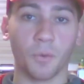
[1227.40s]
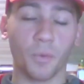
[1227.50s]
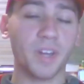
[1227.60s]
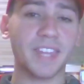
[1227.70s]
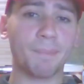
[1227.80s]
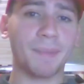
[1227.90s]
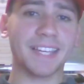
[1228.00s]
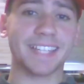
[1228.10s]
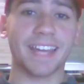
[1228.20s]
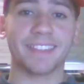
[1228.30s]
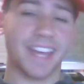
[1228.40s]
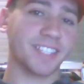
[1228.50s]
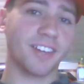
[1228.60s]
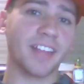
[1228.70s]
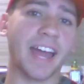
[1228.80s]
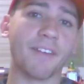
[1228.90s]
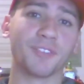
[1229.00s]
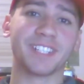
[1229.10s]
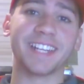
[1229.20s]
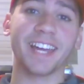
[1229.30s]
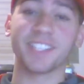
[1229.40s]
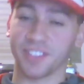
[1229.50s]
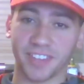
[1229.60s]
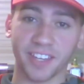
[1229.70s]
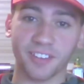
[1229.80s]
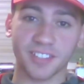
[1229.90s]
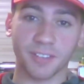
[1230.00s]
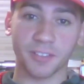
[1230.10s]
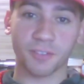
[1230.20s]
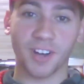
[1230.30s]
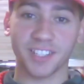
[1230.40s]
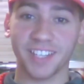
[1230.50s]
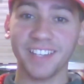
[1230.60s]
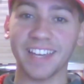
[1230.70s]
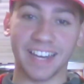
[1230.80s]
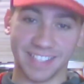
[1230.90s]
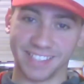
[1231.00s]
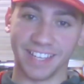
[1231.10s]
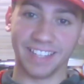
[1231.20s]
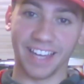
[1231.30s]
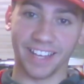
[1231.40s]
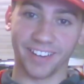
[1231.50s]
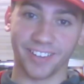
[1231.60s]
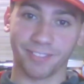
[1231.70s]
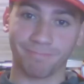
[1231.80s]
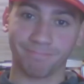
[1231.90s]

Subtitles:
With that being said, that's all I have for today, so thank you all so much for watching, and I'll see you later.